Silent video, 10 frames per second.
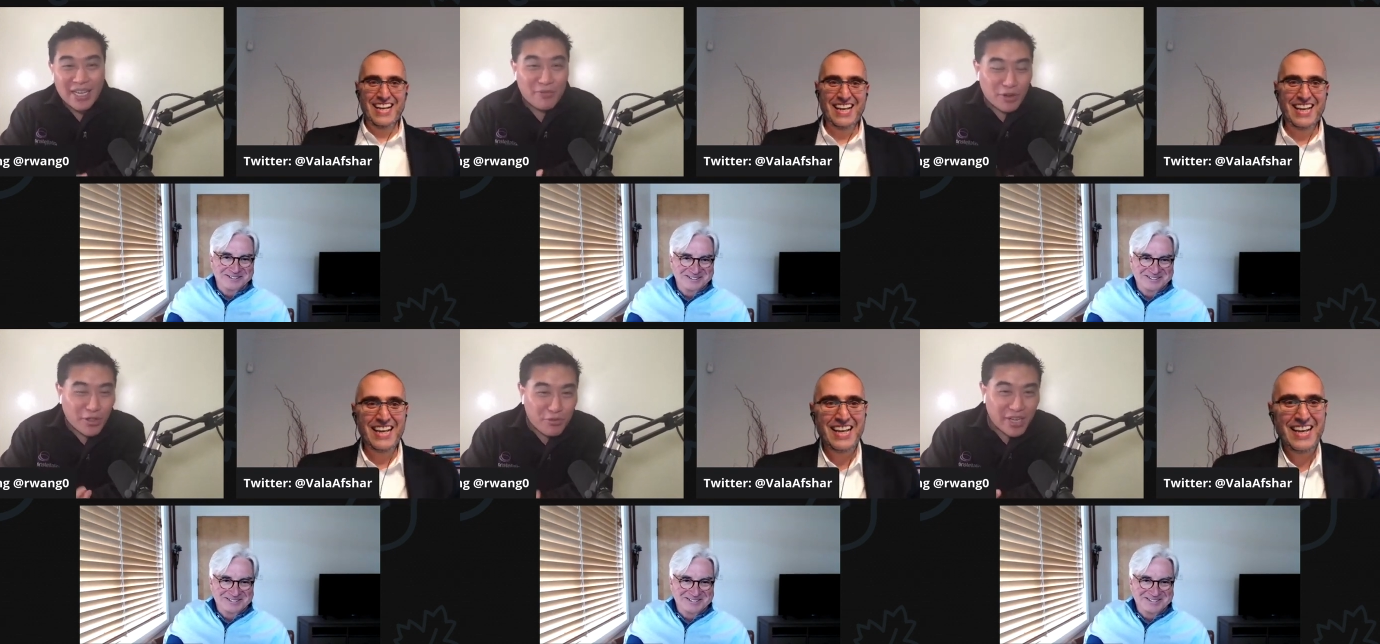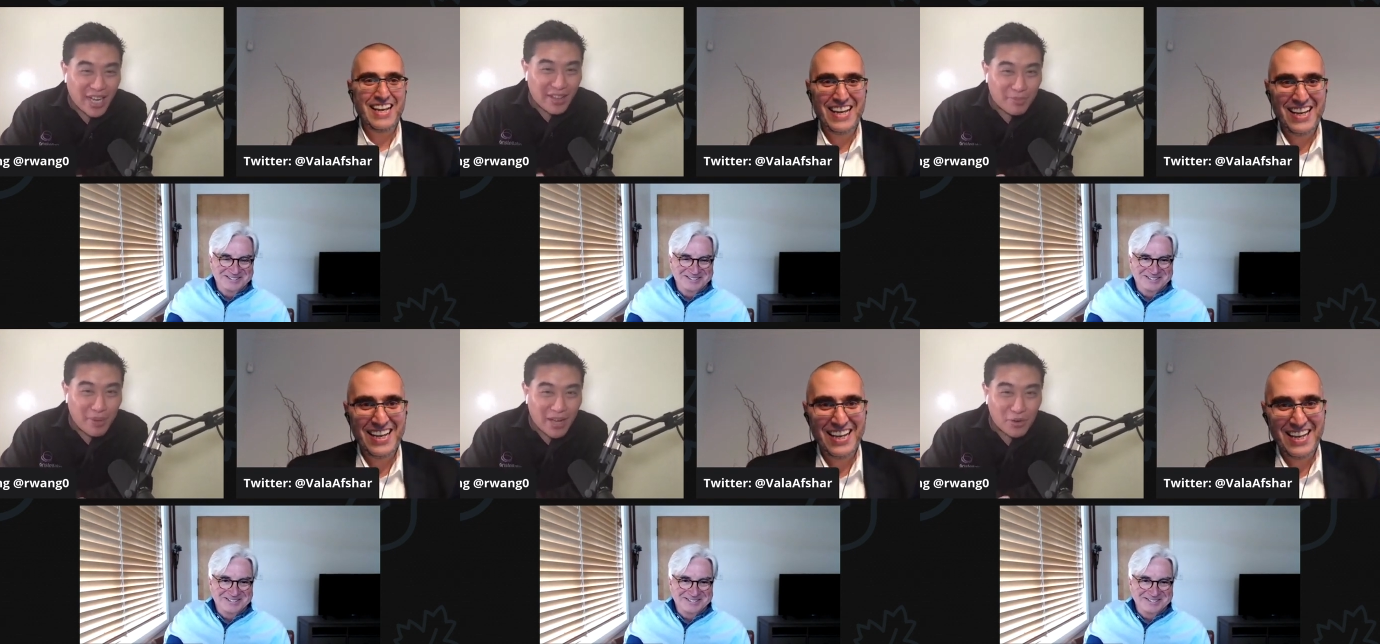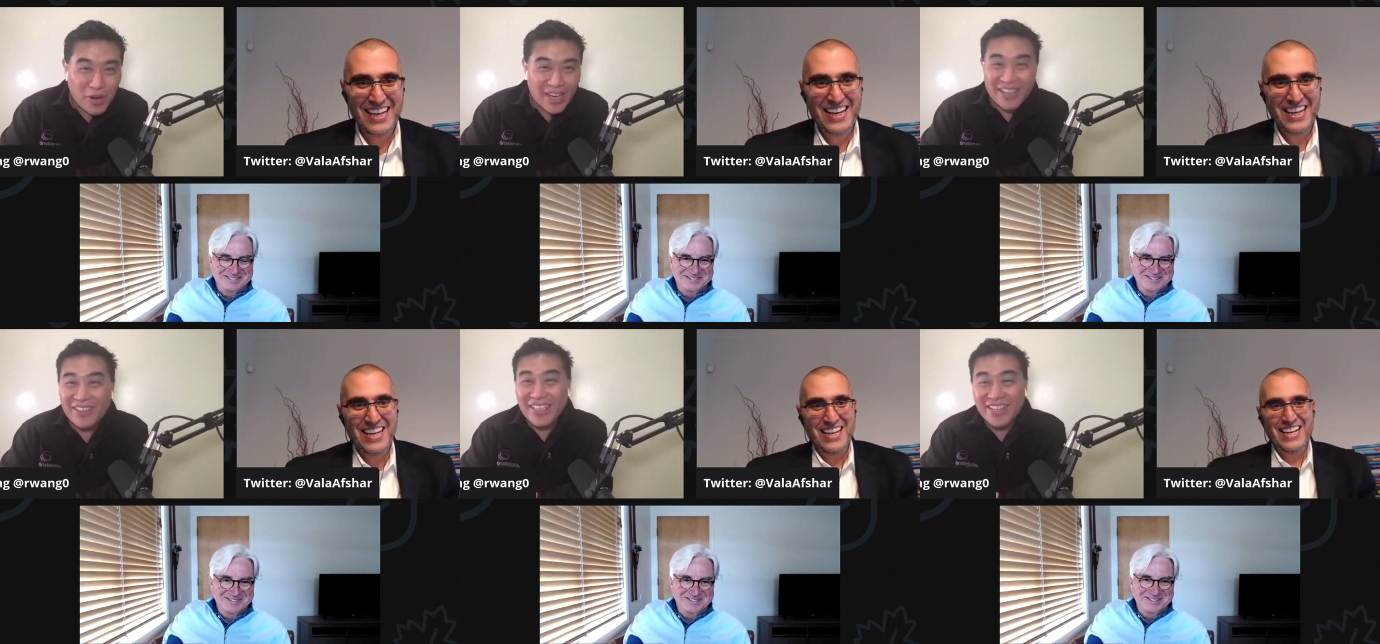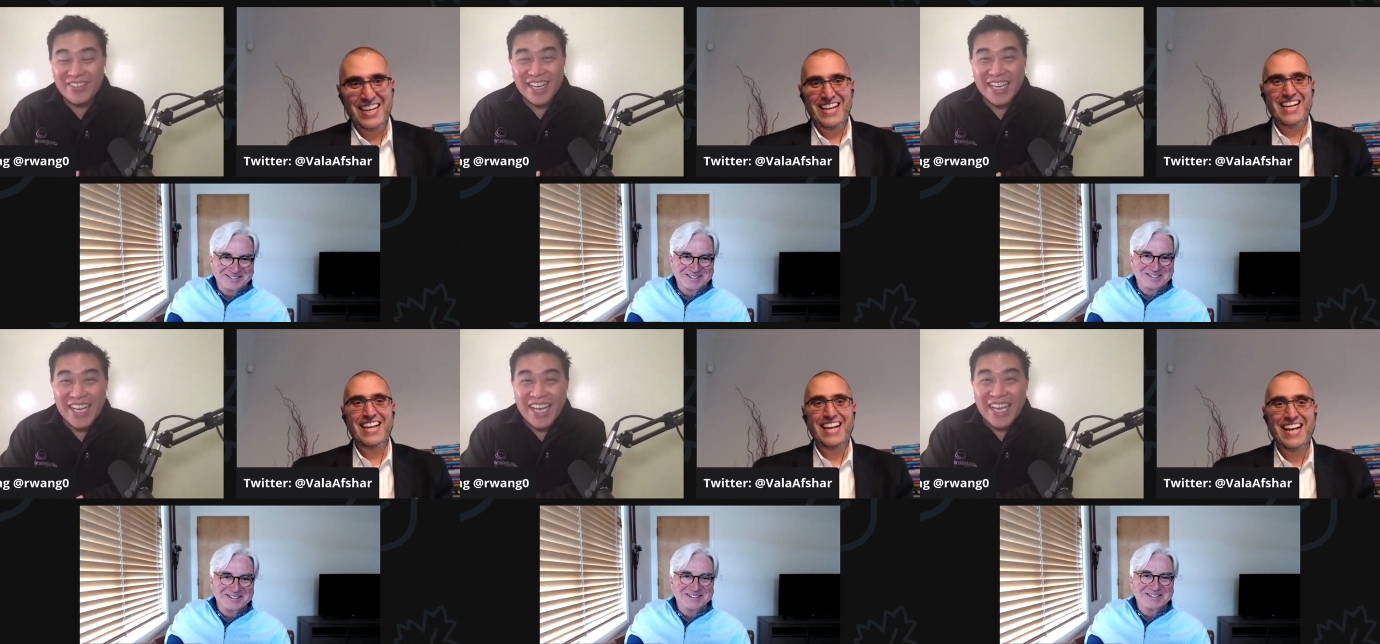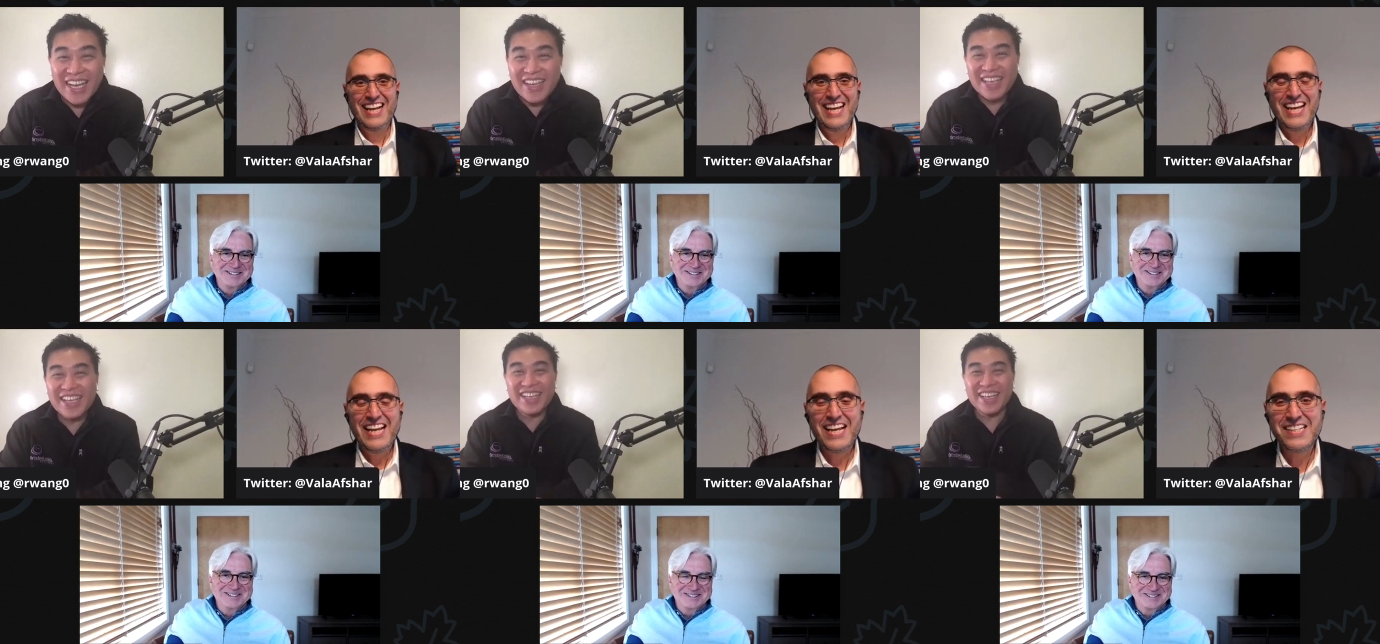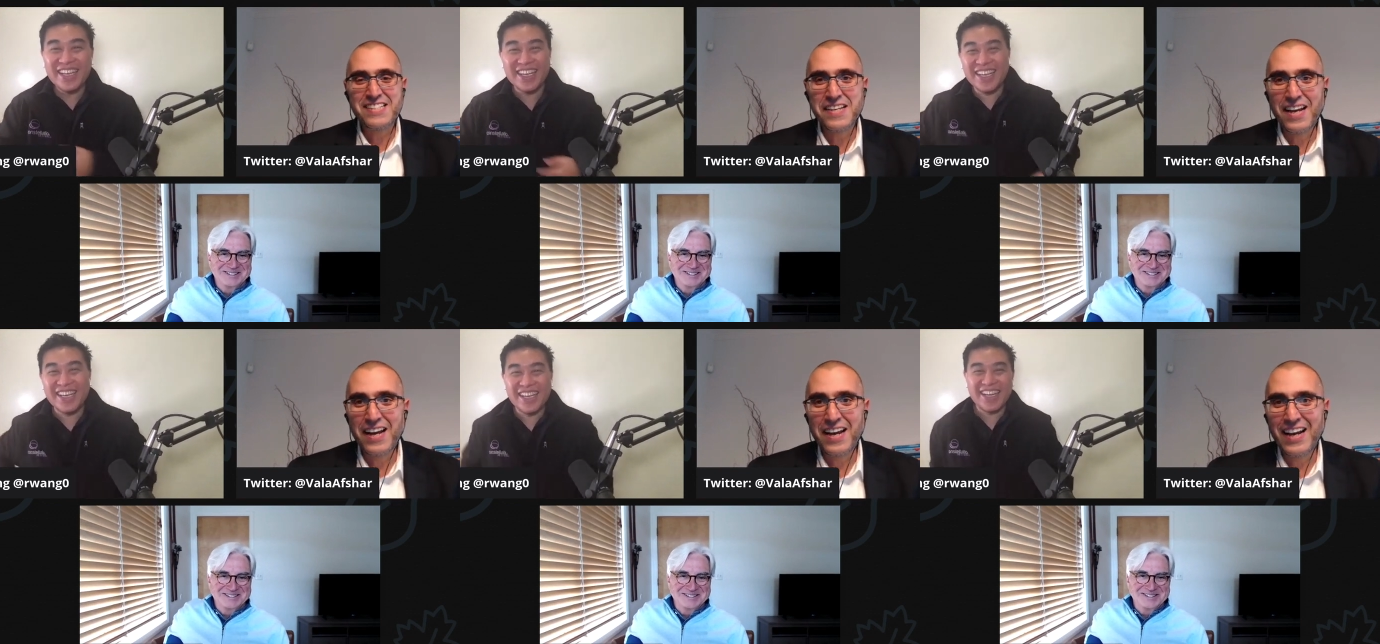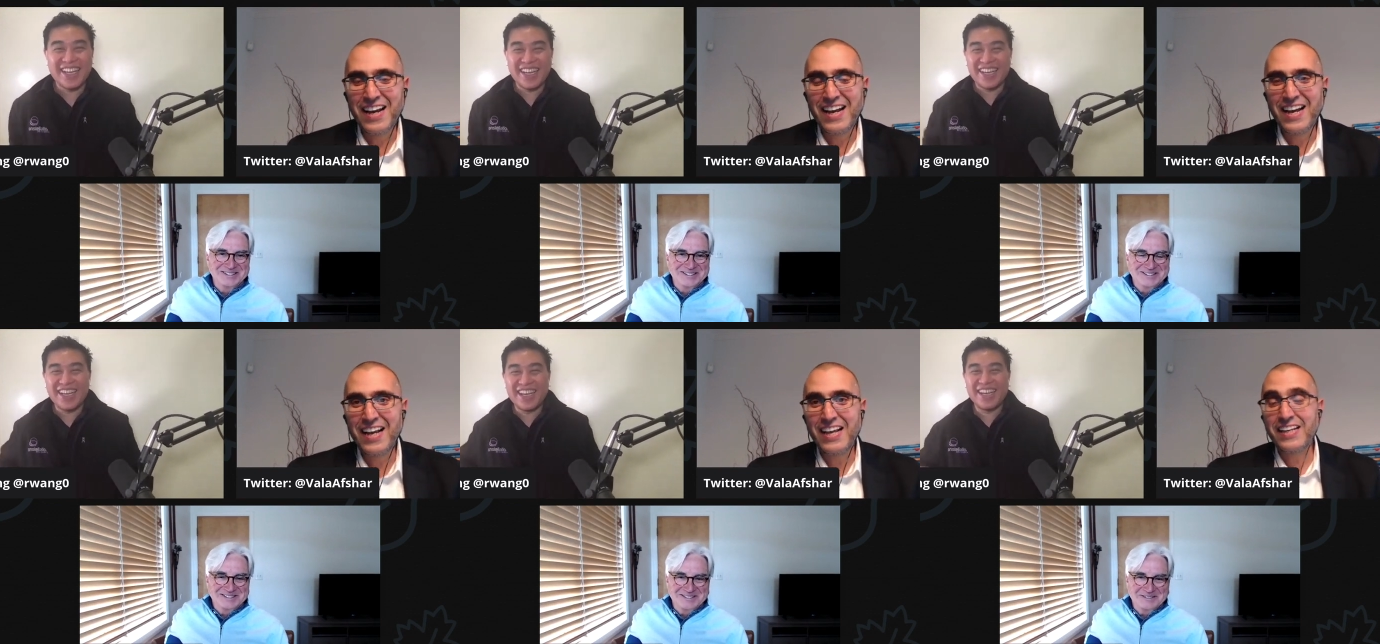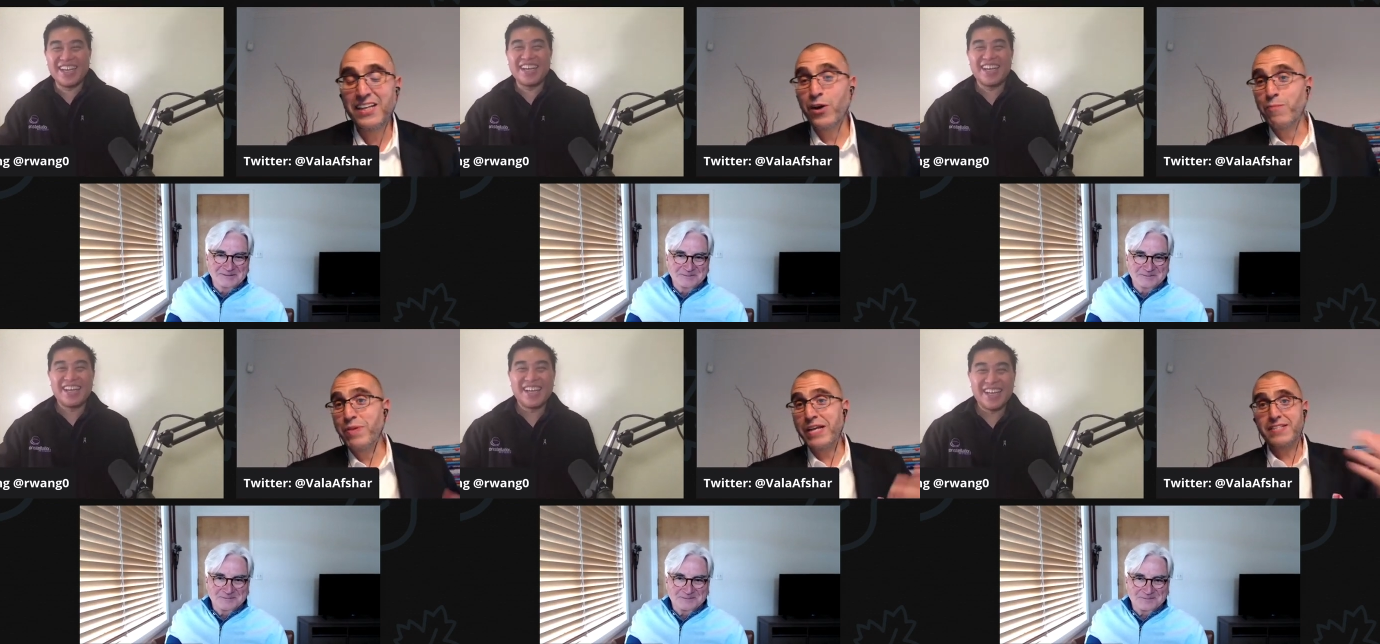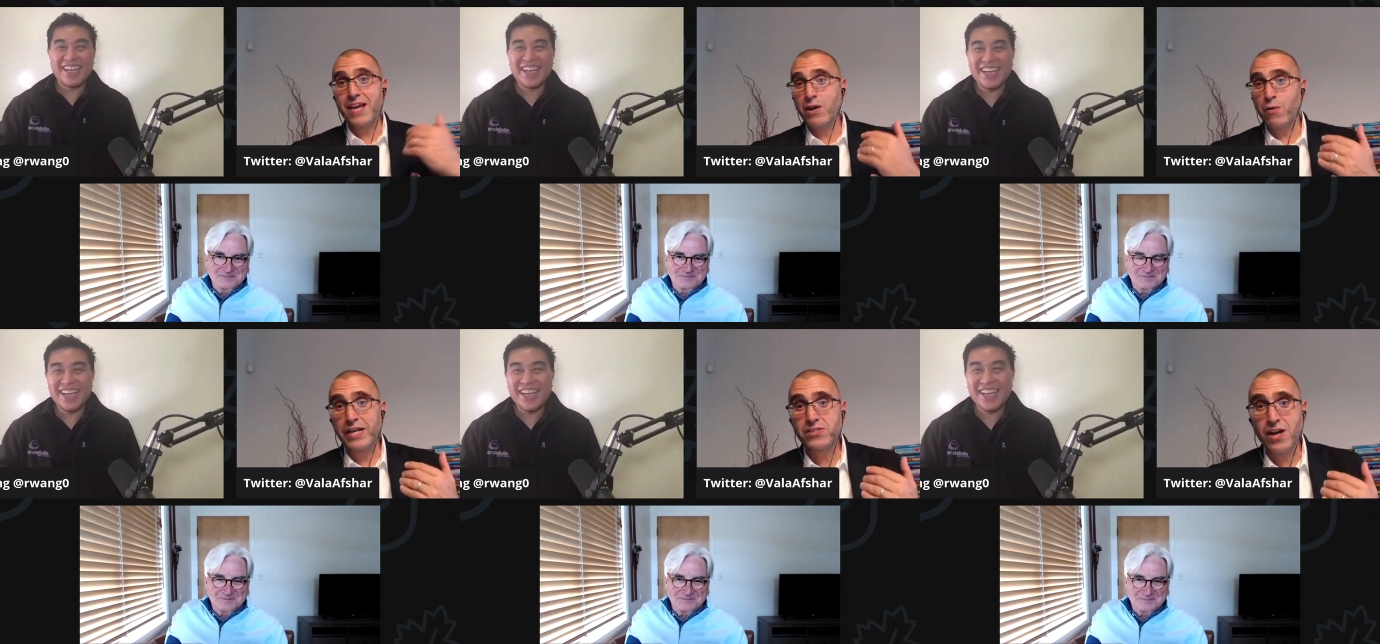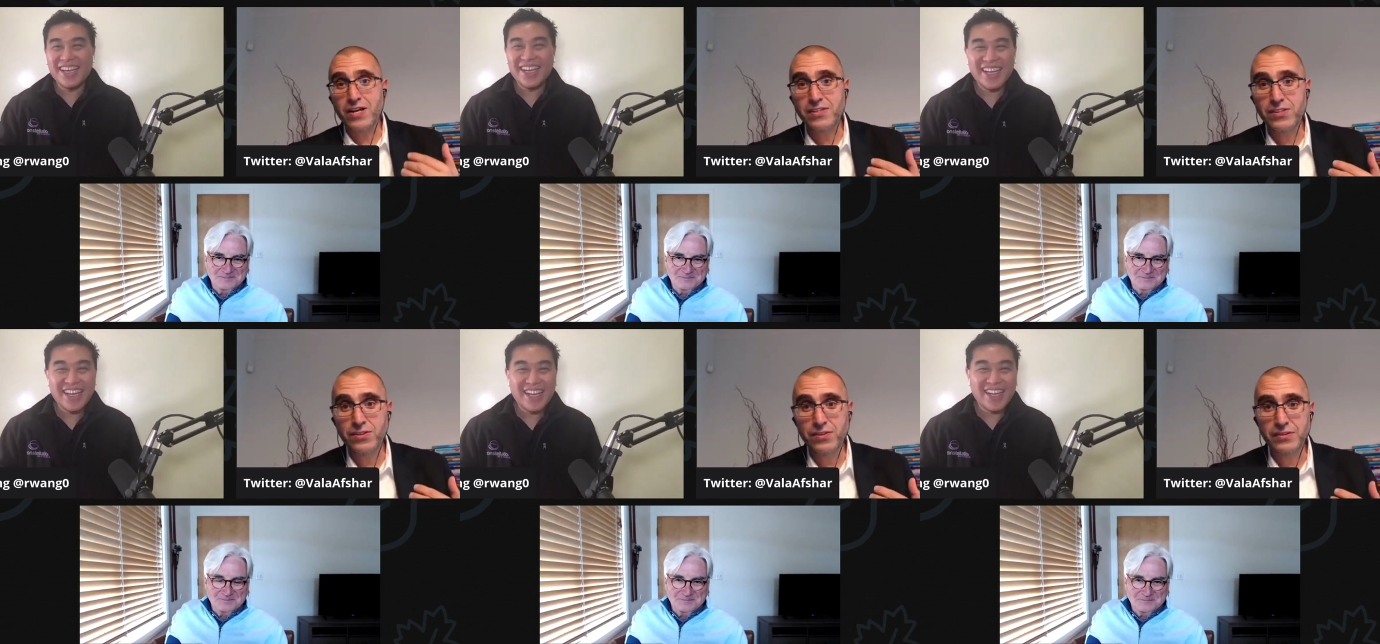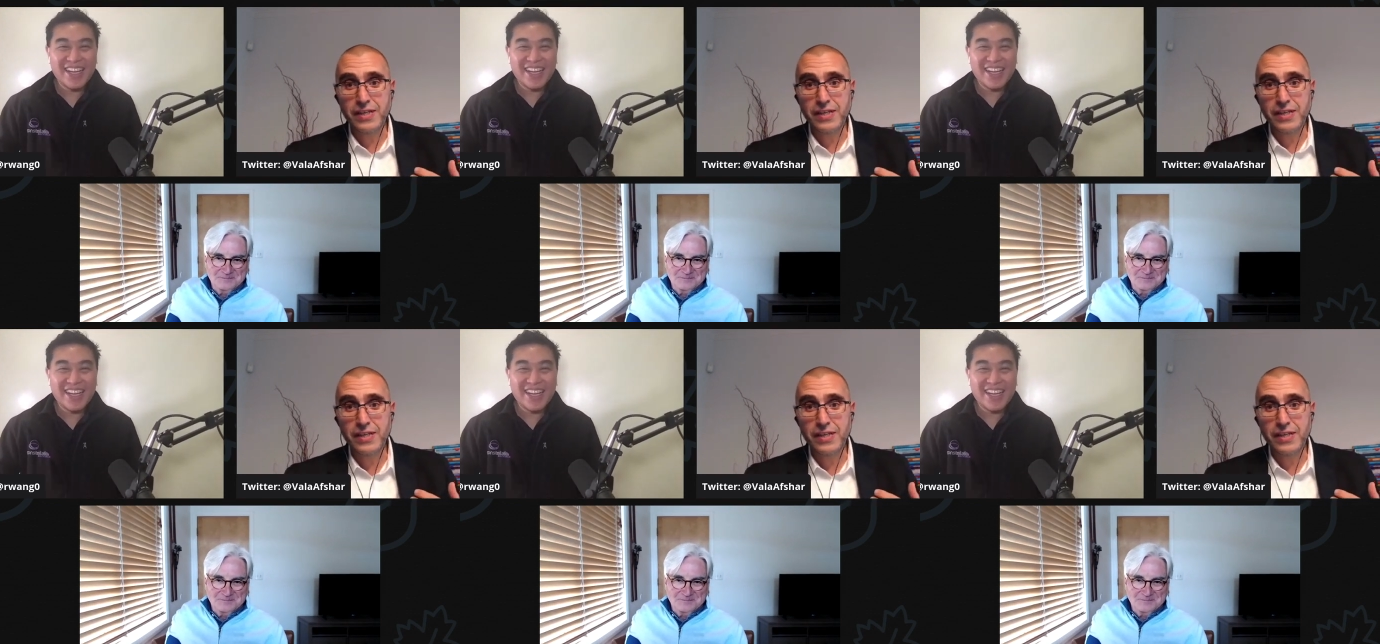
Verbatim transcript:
Speaker 1: yeah, for a three dollar bottle of water. I mean, come on.
Speaker 2: it's uh, you know a big takeaway talking to you,